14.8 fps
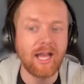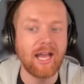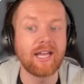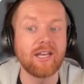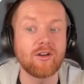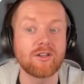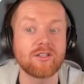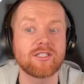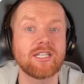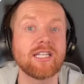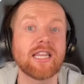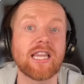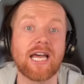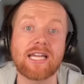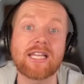and you can see
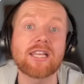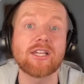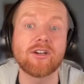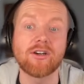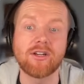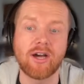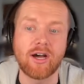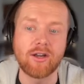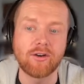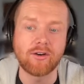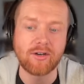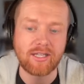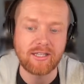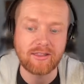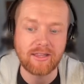likelihood
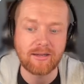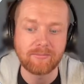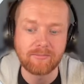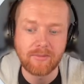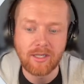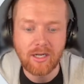underneath them.